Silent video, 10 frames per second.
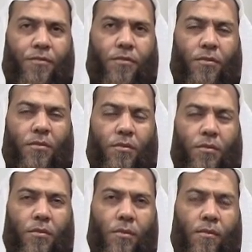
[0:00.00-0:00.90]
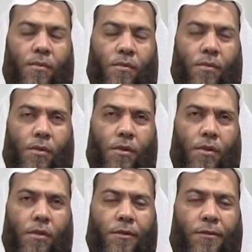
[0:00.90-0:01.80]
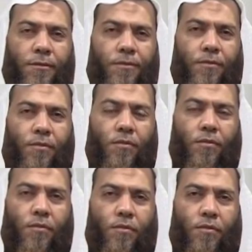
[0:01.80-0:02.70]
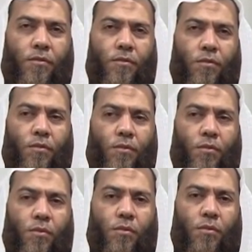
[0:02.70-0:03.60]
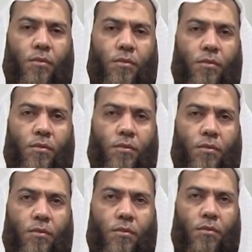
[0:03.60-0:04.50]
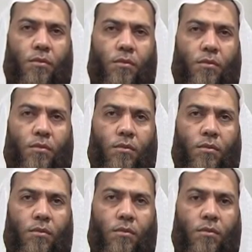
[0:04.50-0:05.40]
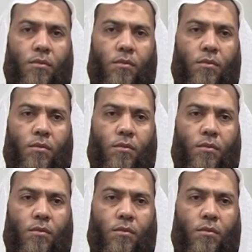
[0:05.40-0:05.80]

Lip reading: [no speech]